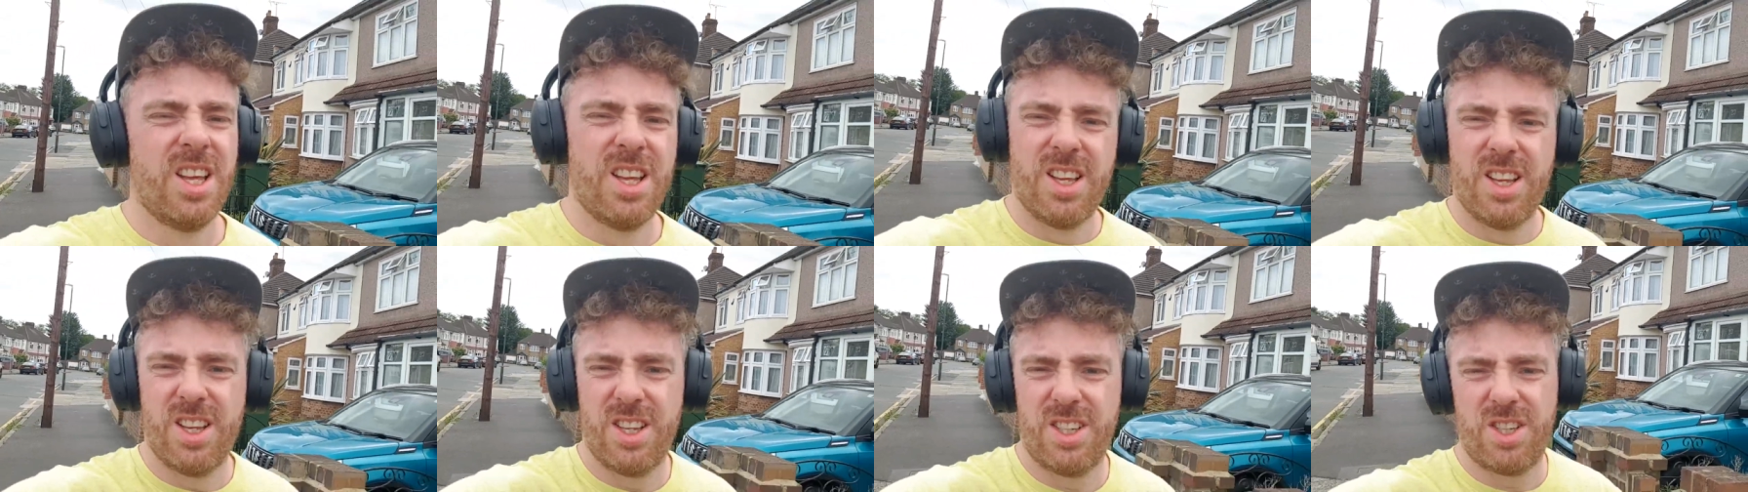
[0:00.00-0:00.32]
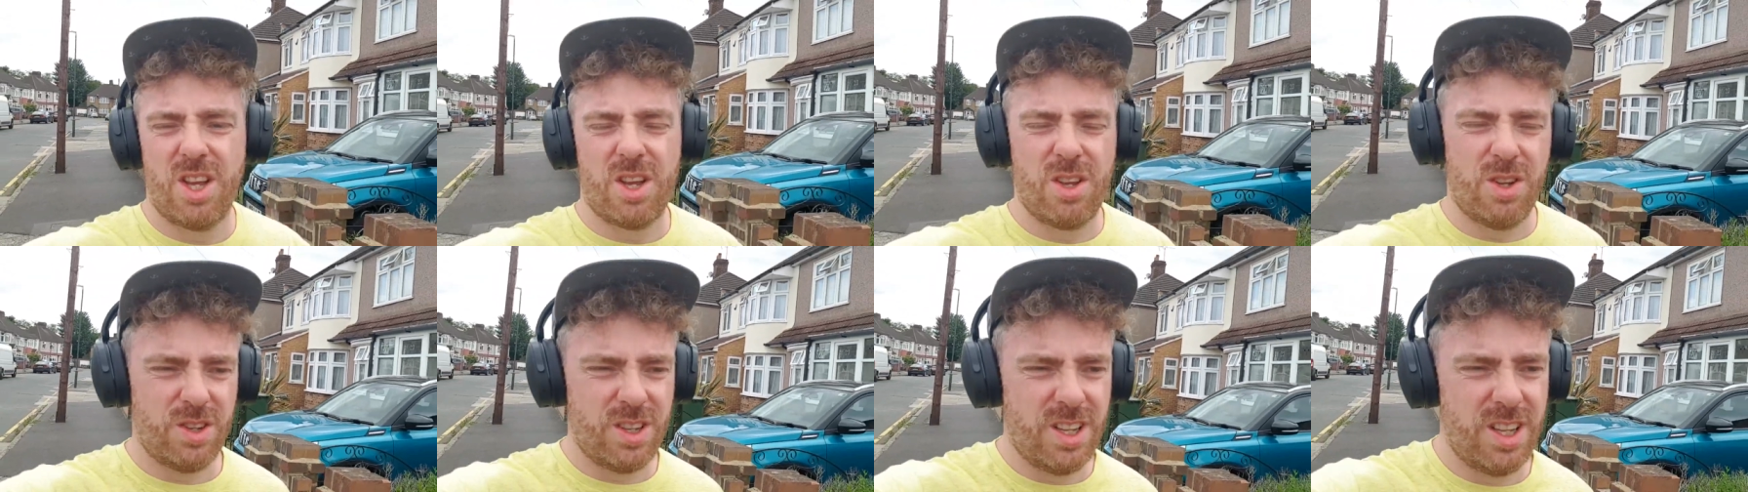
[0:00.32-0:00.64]

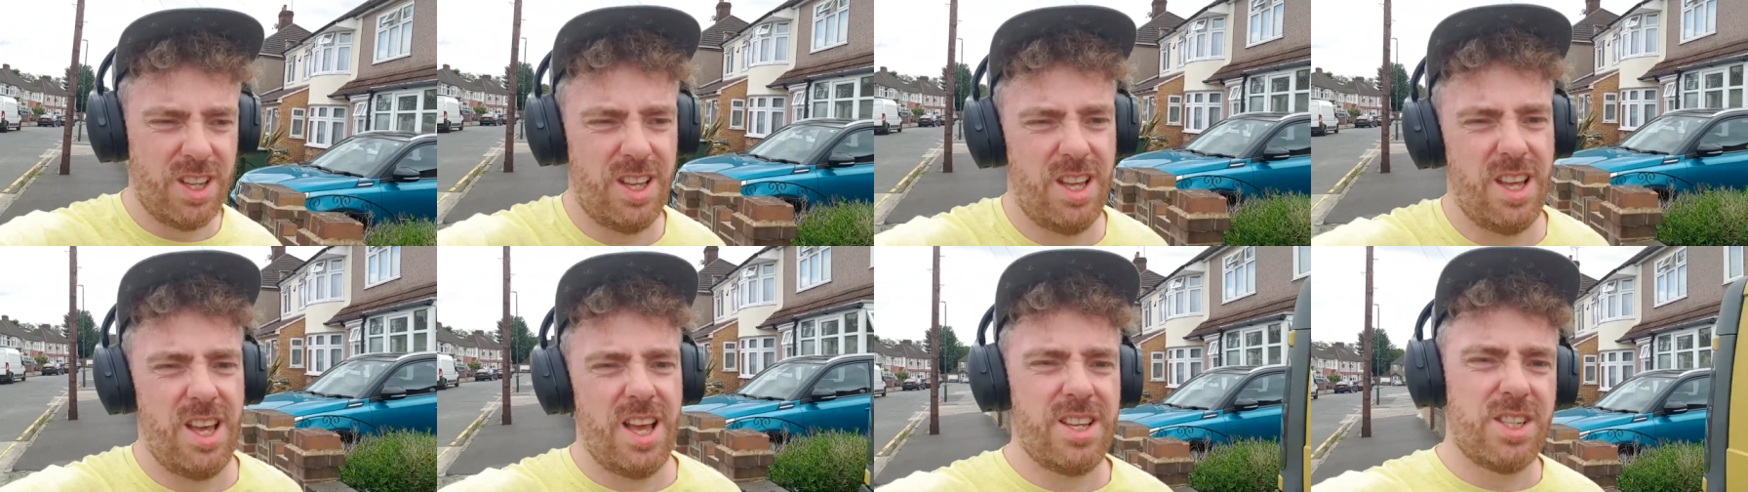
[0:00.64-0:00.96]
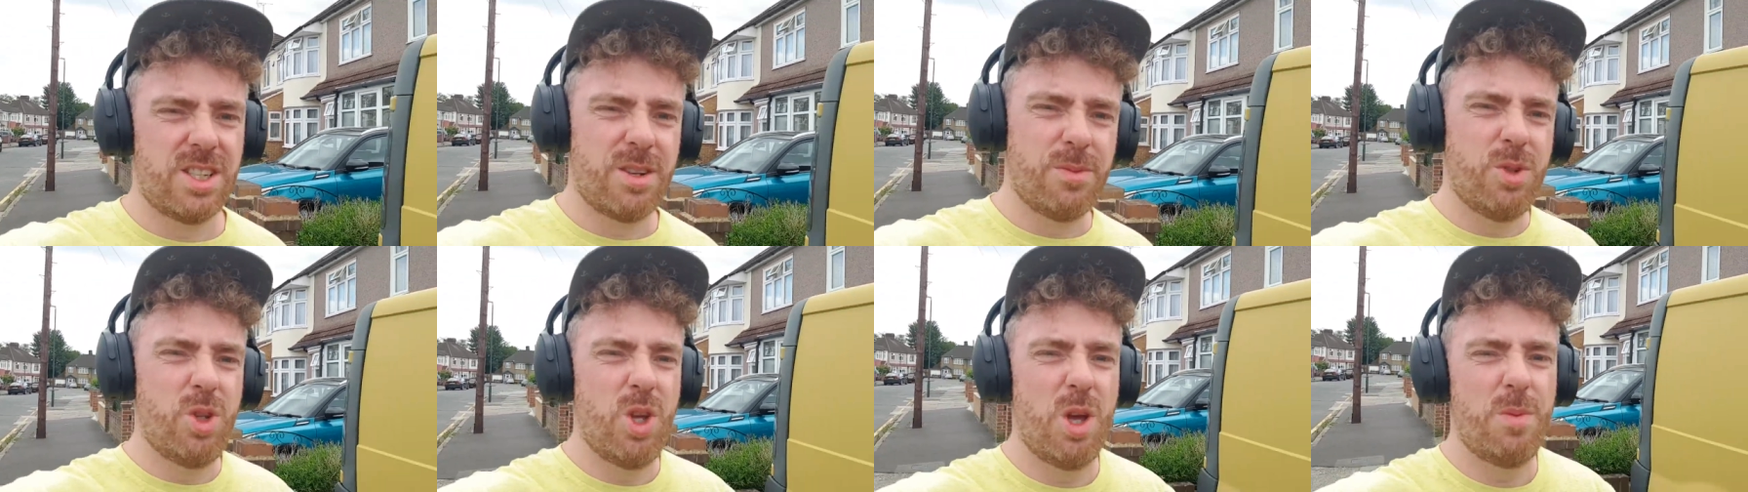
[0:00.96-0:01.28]
So
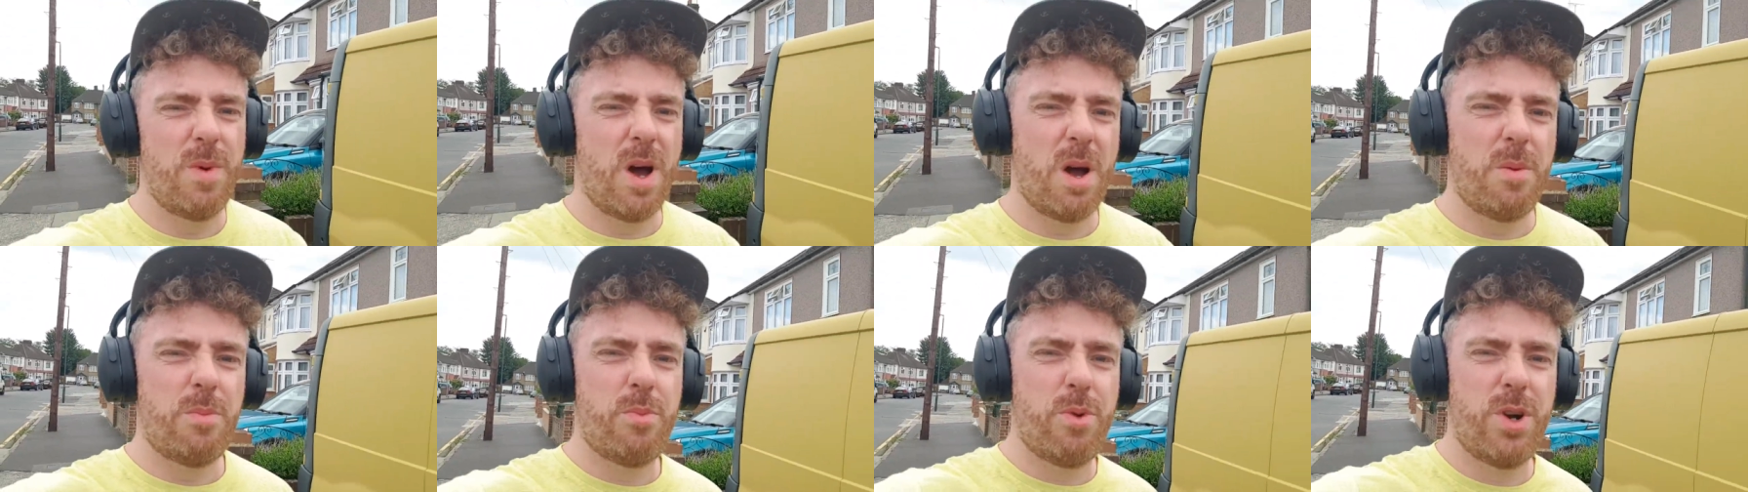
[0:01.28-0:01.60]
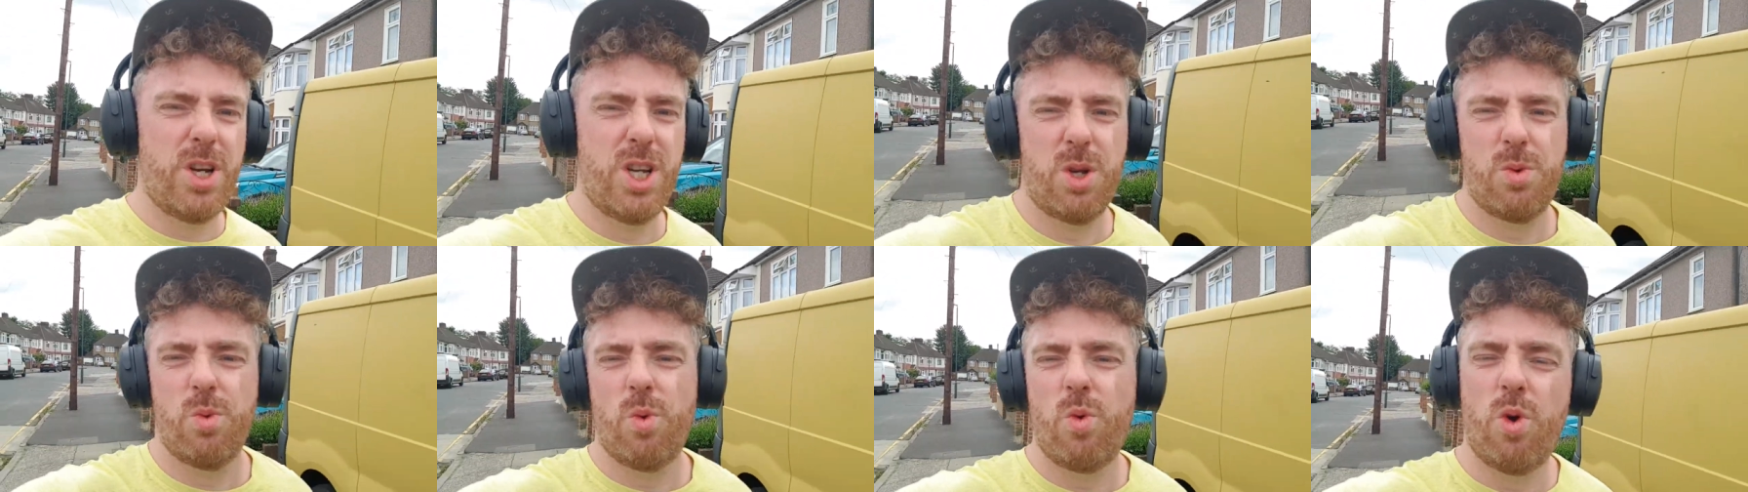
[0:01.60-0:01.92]
as I'm doing my
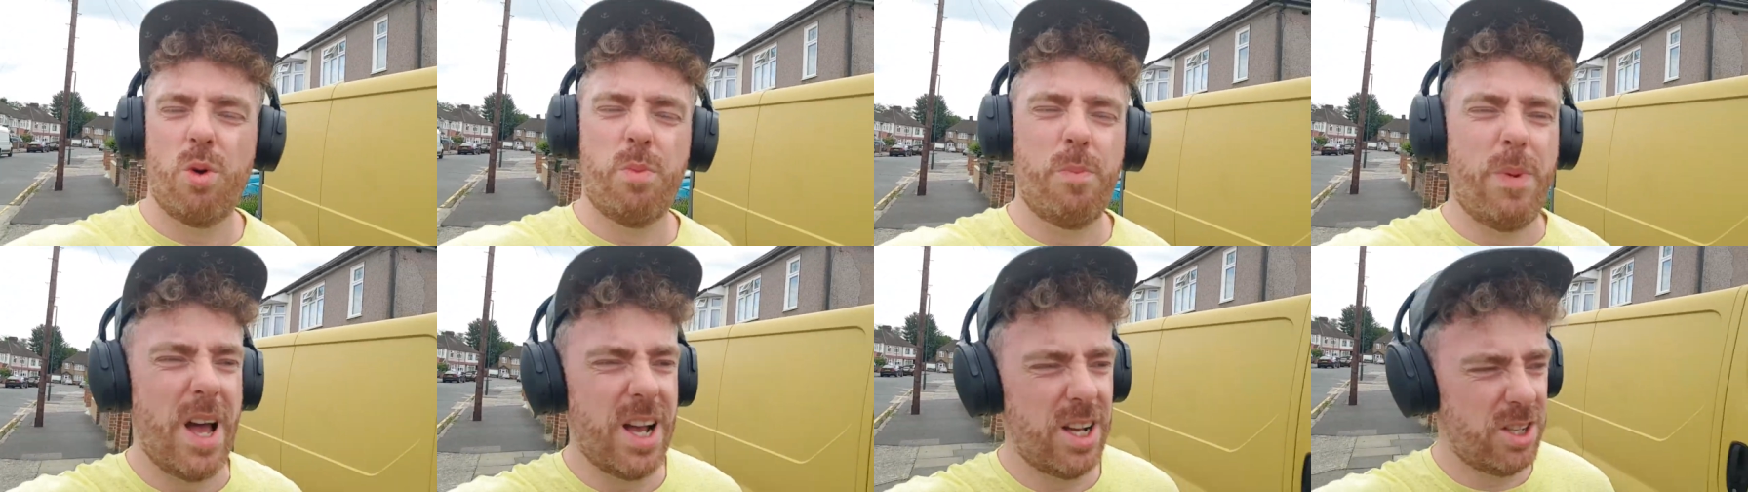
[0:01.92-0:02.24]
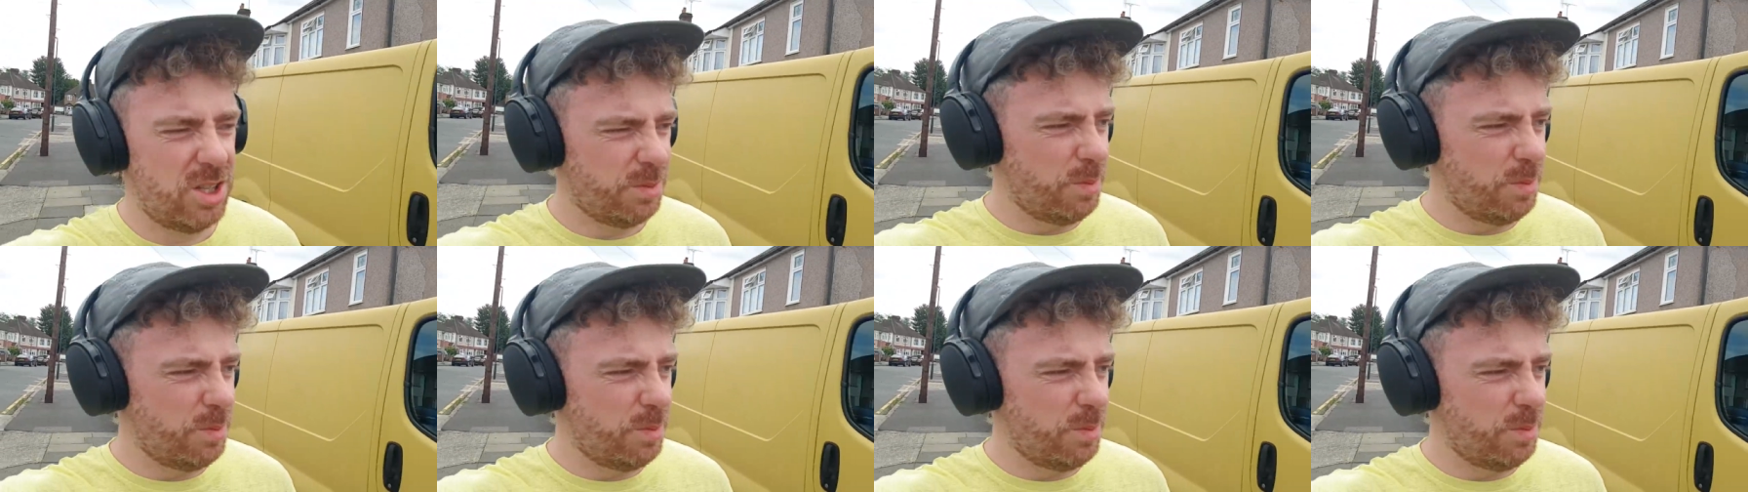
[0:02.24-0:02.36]
brisk walk back